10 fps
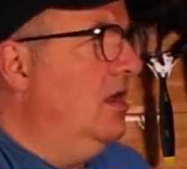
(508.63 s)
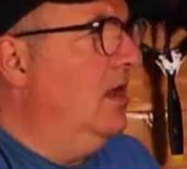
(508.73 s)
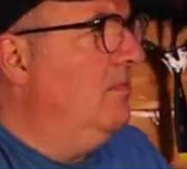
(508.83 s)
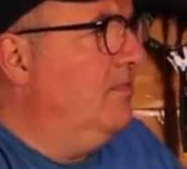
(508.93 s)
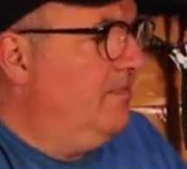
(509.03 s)

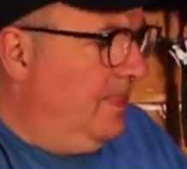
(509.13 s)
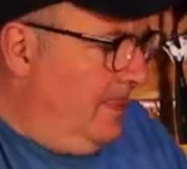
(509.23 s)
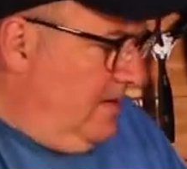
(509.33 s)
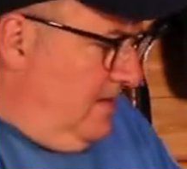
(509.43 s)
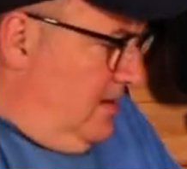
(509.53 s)
um,
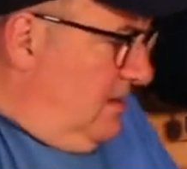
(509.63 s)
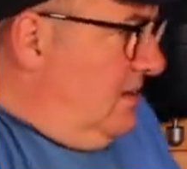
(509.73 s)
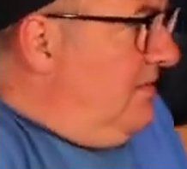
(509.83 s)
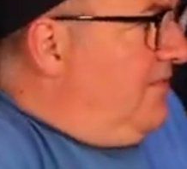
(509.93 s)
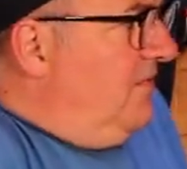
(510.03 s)

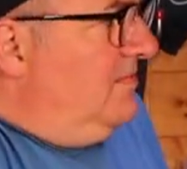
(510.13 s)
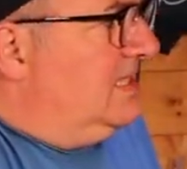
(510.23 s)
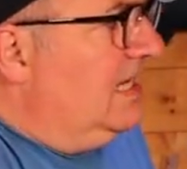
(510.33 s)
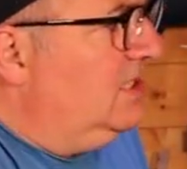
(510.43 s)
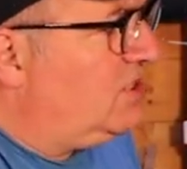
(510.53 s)
uh, from
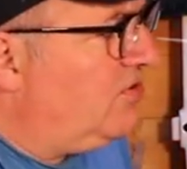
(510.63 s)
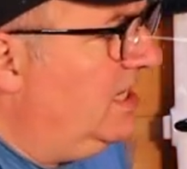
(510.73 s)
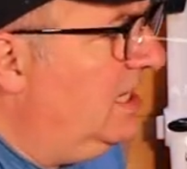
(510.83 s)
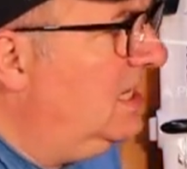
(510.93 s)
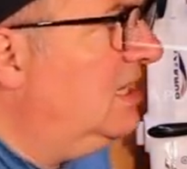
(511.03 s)

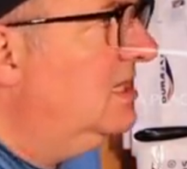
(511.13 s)
Century,